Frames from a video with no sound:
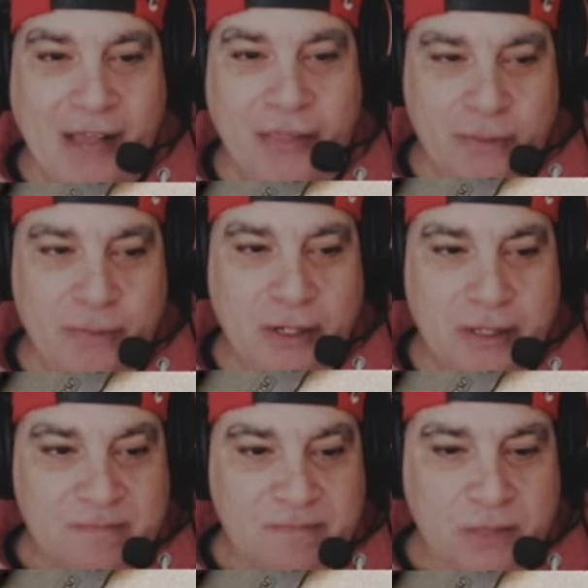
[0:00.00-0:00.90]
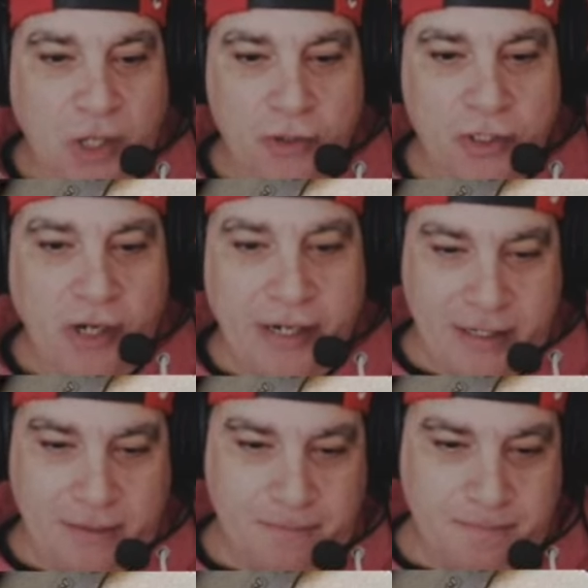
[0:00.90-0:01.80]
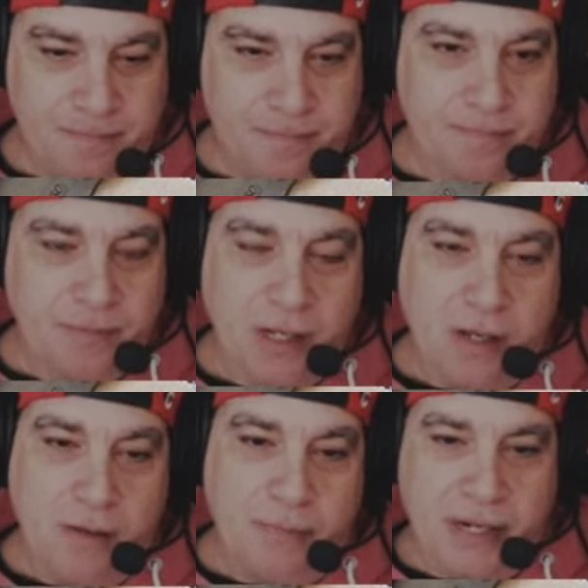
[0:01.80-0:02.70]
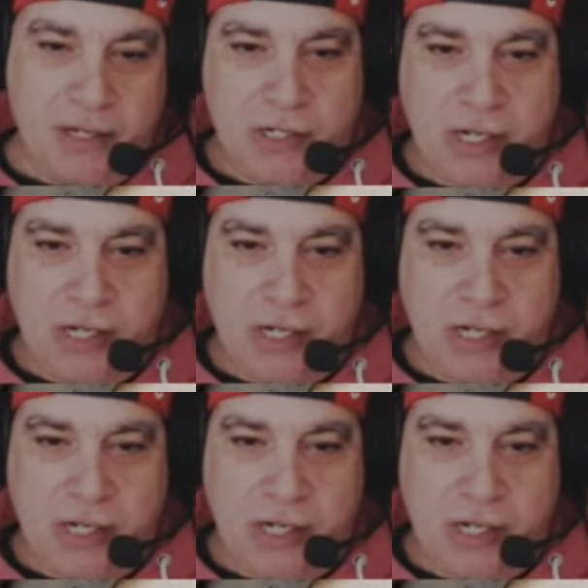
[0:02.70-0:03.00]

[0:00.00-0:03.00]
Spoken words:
them online. But it's